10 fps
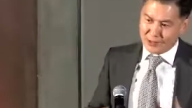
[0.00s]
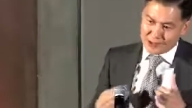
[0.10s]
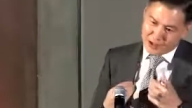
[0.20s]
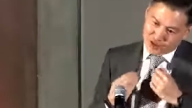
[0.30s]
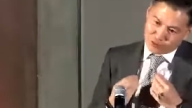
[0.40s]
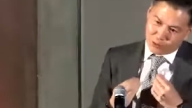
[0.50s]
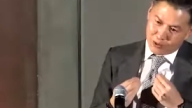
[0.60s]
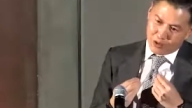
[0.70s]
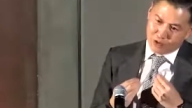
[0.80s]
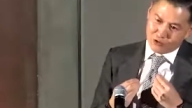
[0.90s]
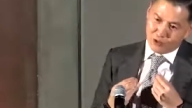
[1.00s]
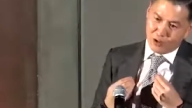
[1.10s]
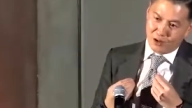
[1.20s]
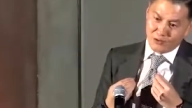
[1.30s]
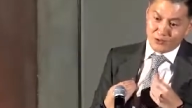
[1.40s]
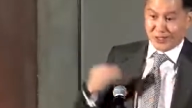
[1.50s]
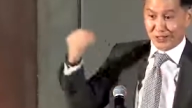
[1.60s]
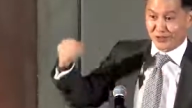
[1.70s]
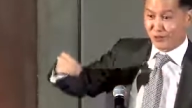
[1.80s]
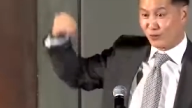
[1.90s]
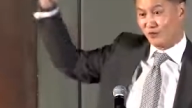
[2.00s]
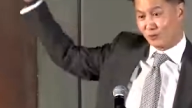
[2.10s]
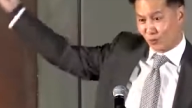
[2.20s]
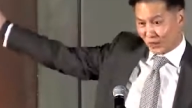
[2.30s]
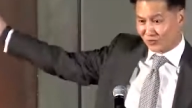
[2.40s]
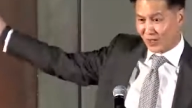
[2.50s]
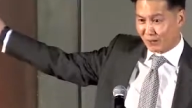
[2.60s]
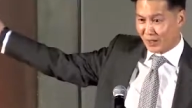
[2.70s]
That experience of taking someone from the west side,